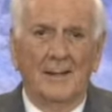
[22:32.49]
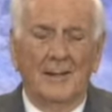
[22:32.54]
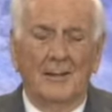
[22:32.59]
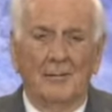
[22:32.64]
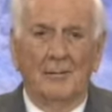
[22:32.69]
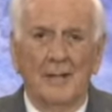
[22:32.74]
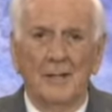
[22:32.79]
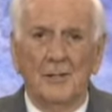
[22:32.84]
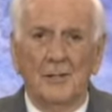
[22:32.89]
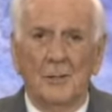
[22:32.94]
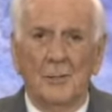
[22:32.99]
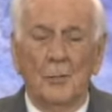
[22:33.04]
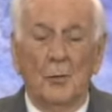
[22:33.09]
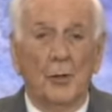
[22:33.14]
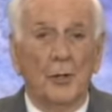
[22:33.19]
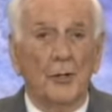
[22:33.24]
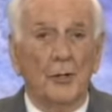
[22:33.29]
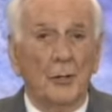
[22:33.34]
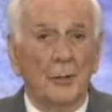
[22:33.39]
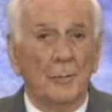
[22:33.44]
And the
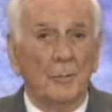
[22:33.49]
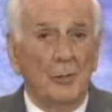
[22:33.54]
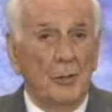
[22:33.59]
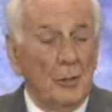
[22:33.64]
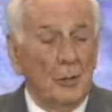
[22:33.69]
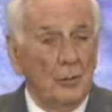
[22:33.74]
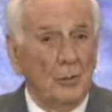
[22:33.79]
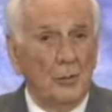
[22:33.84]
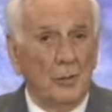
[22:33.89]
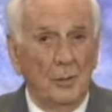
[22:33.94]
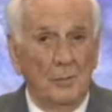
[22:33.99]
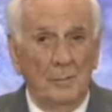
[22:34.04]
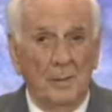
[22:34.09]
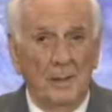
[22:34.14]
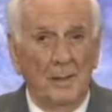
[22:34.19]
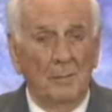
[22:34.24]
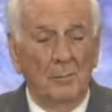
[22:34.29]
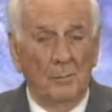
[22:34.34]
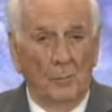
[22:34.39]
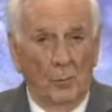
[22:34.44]
reason worship used
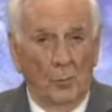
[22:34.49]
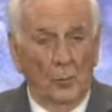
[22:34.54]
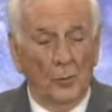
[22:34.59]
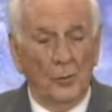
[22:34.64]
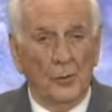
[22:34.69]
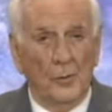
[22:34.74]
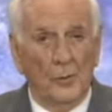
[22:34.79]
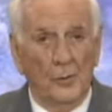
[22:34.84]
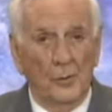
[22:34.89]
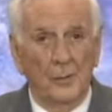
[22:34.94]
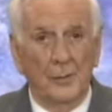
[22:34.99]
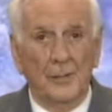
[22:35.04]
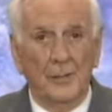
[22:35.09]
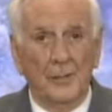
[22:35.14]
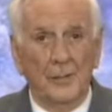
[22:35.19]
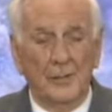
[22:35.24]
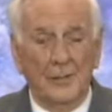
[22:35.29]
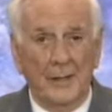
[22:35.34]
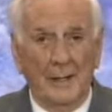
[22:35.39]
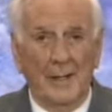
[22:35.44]
to mean more
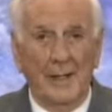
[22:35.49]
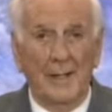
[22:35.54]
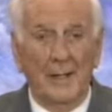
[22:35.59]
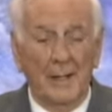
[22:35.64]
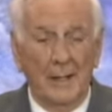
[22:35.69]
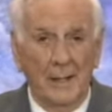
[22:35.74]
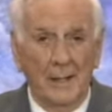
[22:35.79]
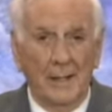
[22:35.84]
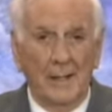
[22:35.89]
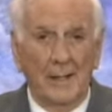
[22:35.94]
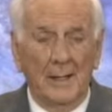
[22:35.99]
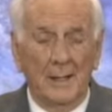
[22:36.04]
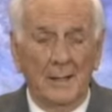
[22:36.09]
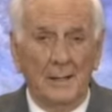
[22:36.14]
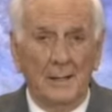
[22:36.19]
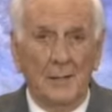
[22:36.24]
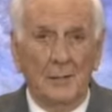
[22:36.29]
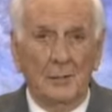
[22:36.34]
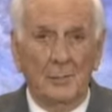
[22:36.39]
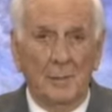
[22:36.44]
to us than it
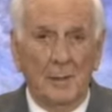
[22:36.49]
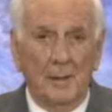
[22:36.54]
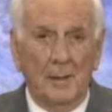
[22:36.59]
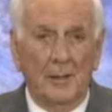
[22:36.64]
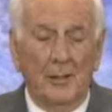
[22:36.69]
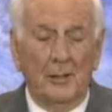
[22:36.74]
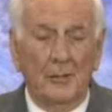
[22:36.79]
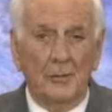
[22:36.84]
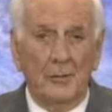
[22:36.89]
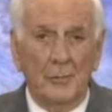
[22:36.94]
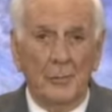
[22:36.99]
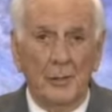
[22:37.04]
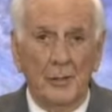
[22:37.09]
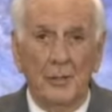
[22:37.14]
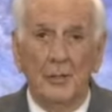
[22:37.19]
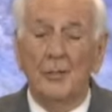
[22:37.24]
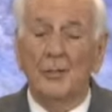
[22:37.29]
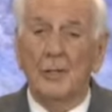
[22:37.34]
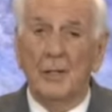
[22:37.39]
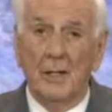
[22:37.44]
does is because
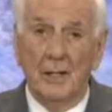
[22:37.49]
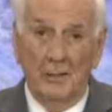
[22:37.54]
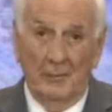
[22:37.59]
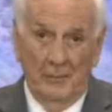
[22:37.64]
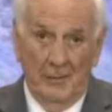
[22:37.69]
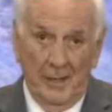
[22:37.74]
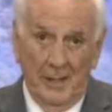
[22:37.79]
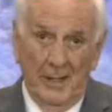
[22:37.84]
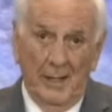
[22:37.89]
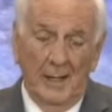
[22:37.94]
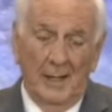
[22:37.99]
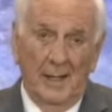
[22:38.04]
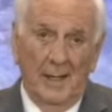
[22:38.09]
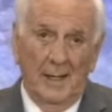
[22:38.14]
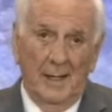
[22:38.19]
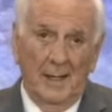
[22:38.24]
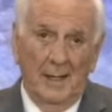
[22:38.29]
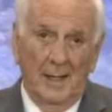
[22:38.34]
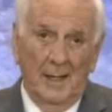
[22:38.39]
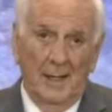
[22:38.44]
we used to get
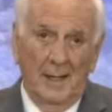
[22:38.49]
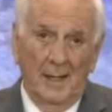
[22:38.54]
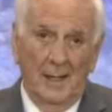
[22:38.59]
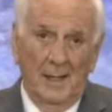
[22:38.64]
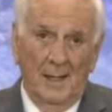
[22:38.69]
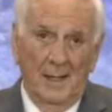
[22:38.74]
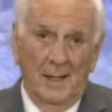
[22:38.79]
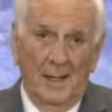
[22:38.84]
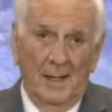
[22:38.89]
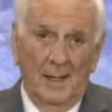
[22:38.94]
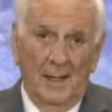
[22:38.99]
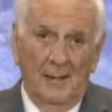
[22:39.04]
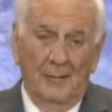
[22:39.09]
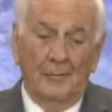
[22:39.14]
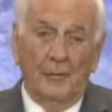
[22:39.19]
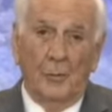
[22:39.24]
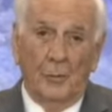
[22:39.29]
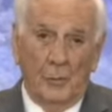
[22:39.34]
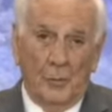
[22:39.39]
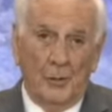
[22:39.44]
ready
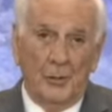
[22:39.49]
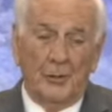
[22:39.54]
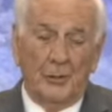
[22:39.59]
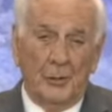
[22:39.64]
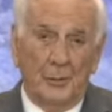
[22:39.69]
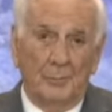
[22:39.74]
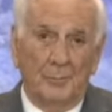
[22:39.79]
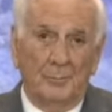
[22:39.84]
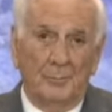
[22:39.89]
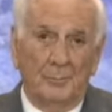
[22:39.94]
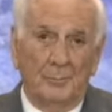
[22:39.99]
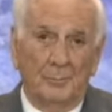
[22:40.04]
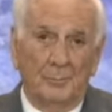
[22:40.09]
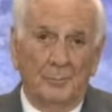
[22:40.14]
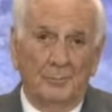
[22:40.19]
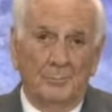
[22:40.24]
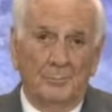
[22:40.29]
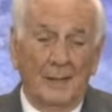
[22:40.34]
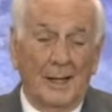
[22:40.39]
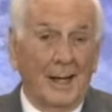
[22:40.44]
for worship,
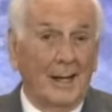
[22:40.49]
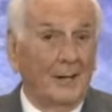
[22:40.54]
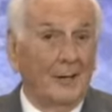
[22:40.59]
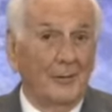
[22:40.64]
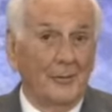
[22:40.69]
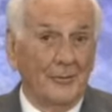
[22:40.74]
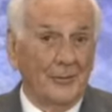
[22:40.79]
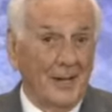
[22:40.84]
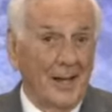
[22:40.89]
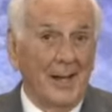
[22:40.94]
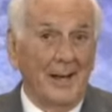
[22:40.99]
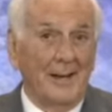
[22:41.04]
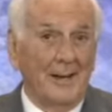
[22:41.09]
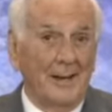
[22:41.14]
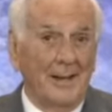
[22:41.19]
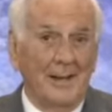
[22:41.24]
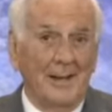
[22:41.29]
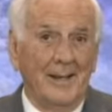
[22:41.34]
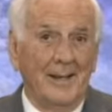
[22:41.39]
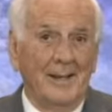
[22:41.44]
like on
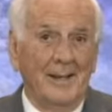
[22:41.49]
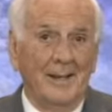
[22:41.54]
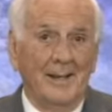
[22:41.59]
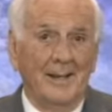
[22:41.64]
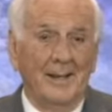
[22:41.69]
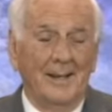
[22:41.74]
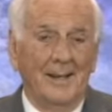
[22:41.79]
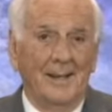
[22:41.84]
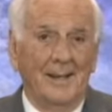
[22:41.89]
Saturday.